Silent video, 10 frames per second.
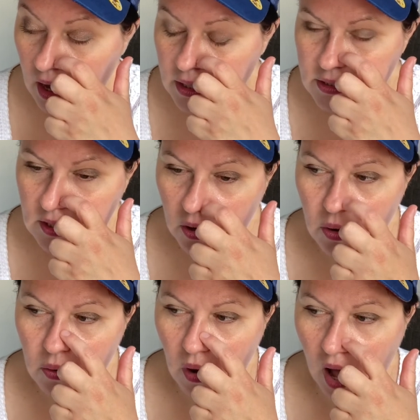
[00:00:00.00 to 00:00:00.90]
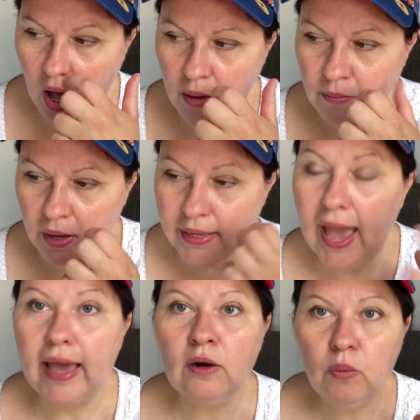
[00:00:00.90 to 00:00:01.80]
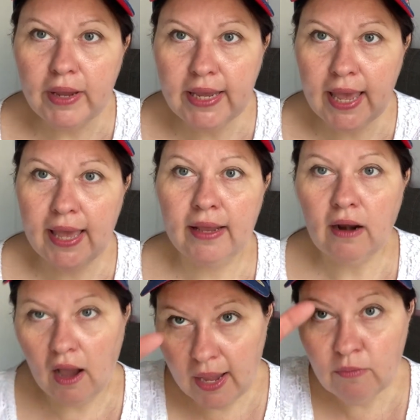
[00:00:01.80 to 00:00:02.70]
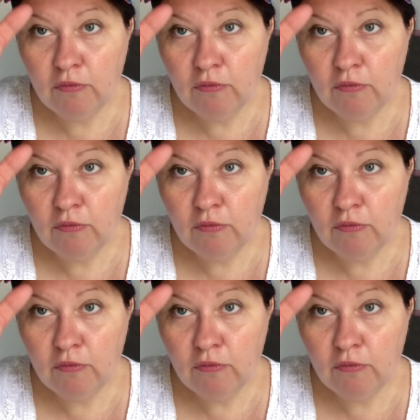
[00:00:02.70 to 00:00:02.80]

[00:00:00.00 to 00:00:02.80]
So um, yeah, and a week in, I am